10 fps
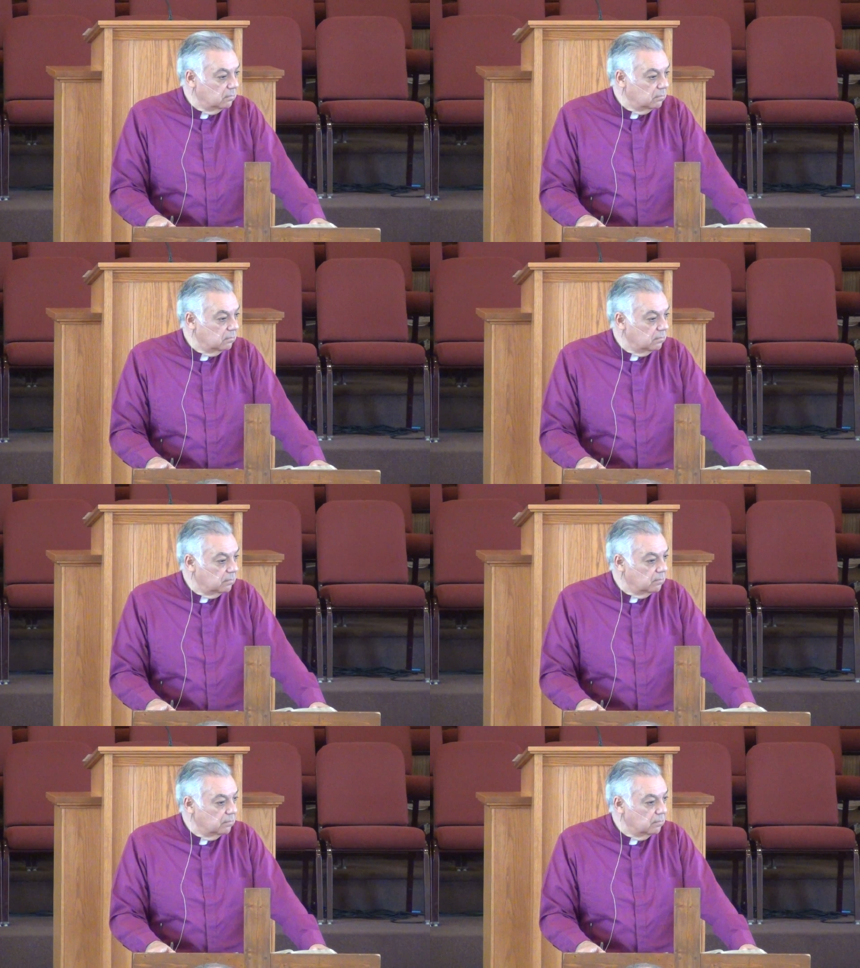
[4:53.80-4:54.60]

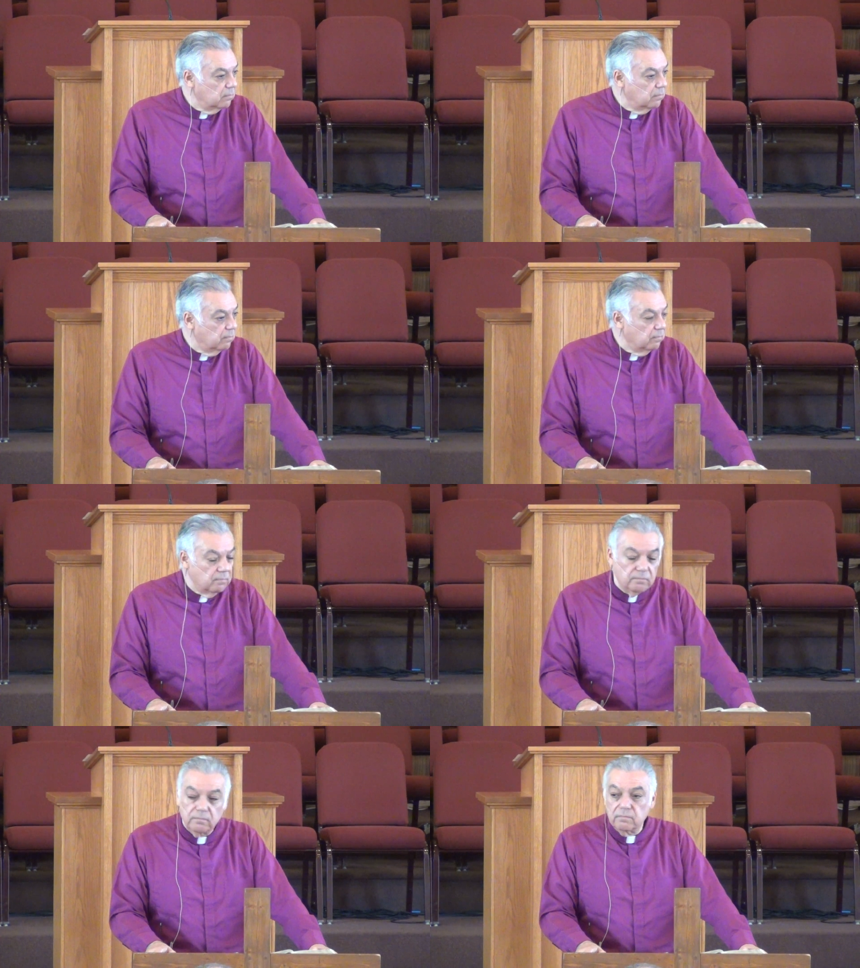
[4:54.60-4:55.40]

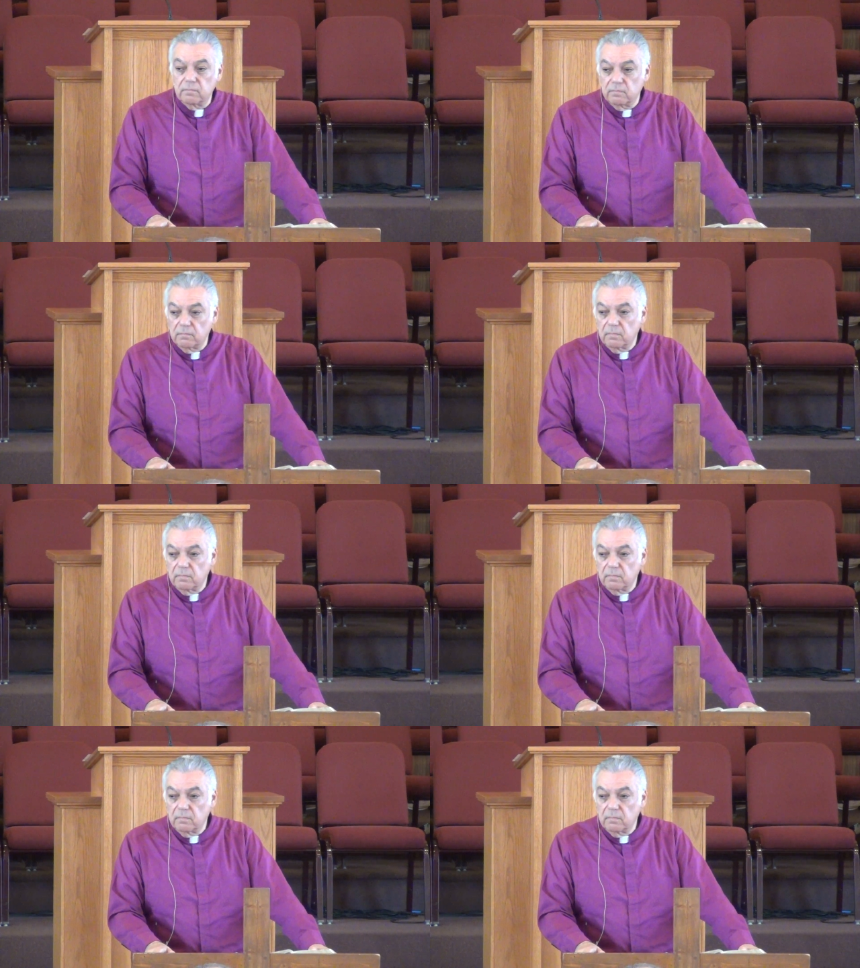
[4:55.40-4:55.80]
[no speech]